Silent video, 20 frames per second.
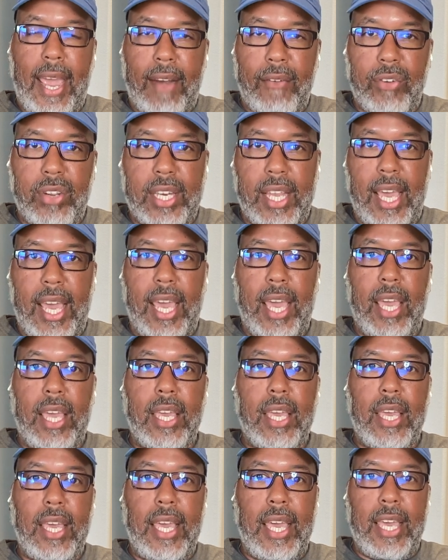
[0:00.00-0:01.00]
every
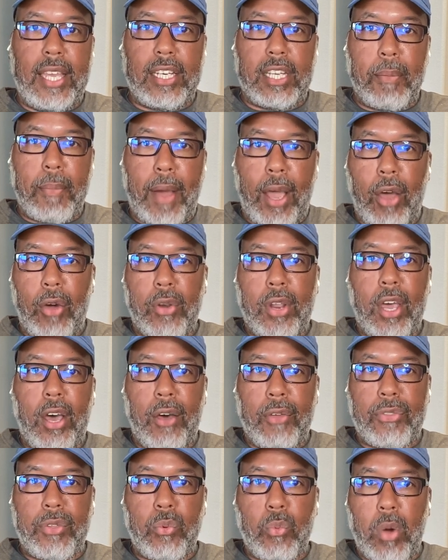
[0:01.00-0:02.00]
day into my own
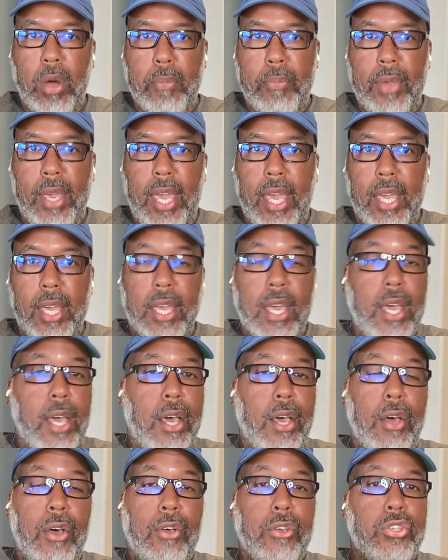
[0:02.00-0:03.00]
health and well-being
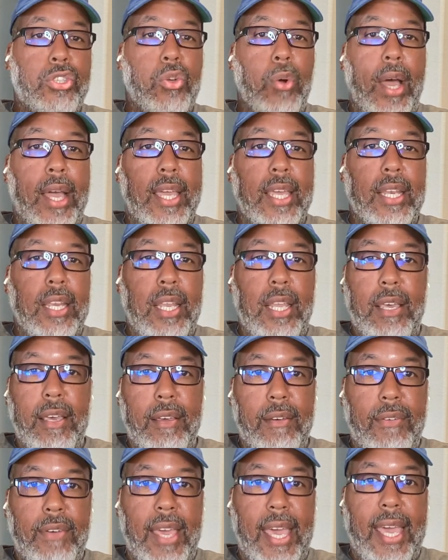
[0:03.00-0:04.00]
so I can
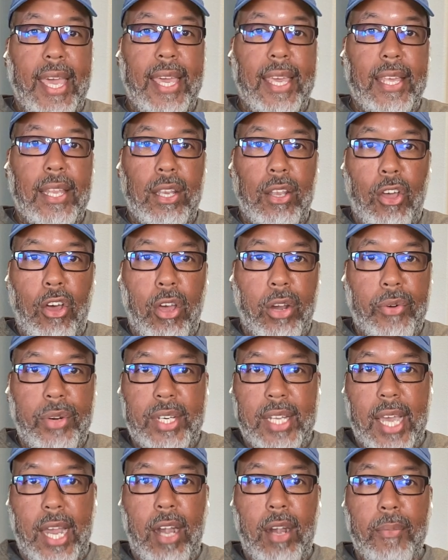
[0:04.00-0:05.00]
live a long
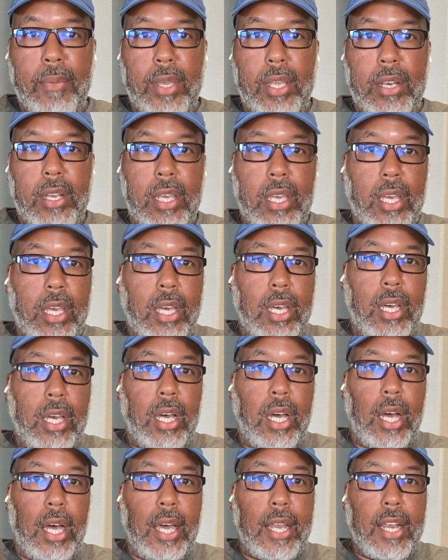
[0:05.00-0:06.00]
retirement.
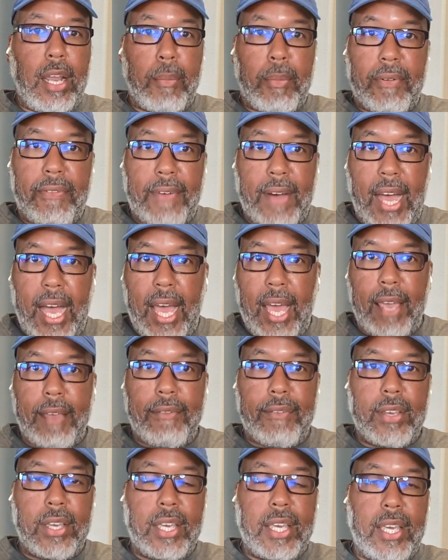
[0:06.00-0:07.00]
Number five,
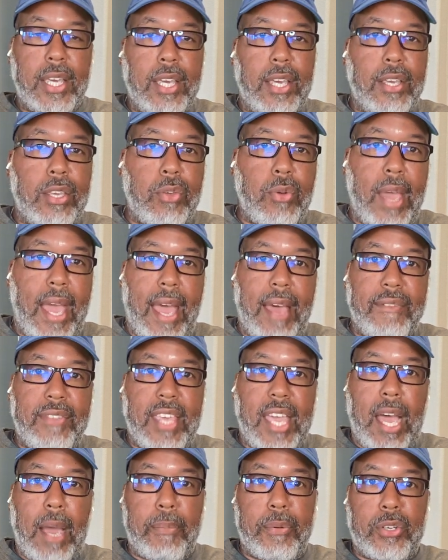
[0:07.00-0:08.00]
you
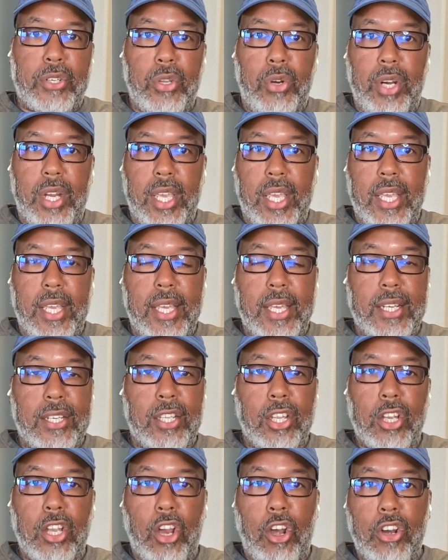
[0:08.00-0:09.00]
have the opportunity
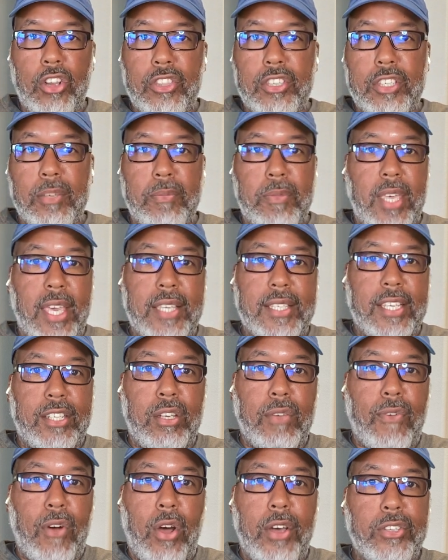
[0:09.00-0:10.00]
to learn some things
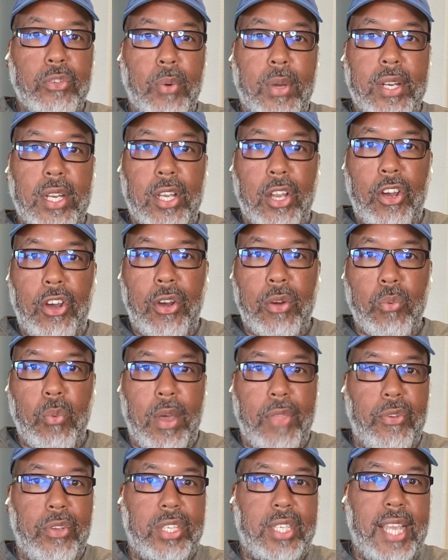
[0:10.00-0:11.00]
that you've always wanted to learn,
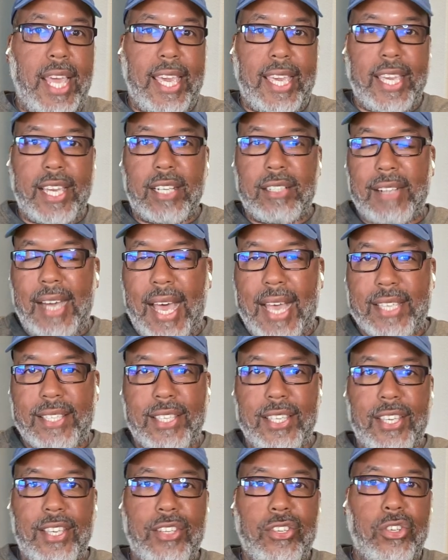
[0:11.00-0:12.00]
whether it's taking
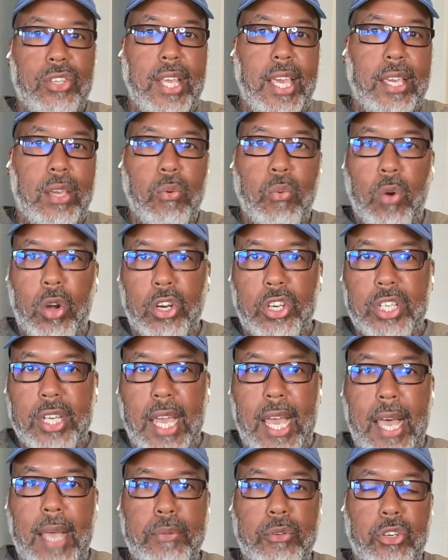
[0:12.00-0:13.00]
classes or taking
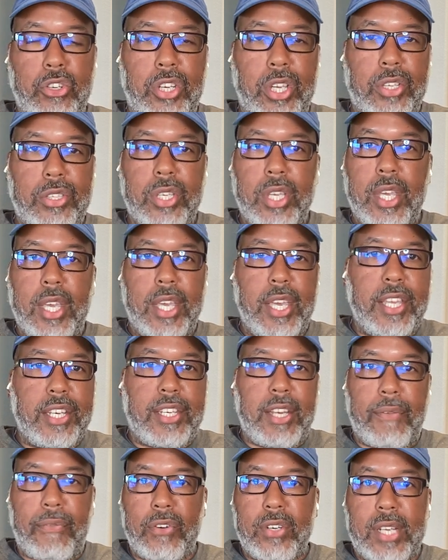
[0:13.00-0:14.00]
workshops or just
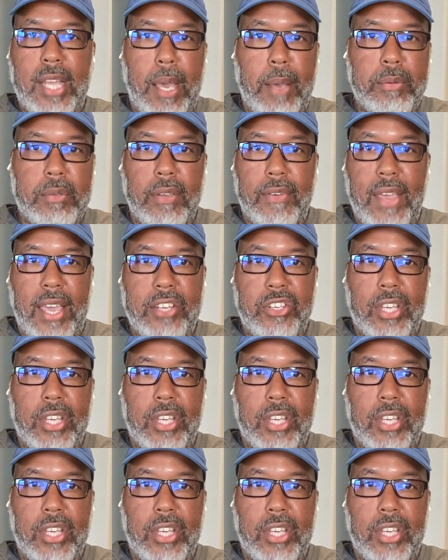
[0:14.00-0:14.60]
different types of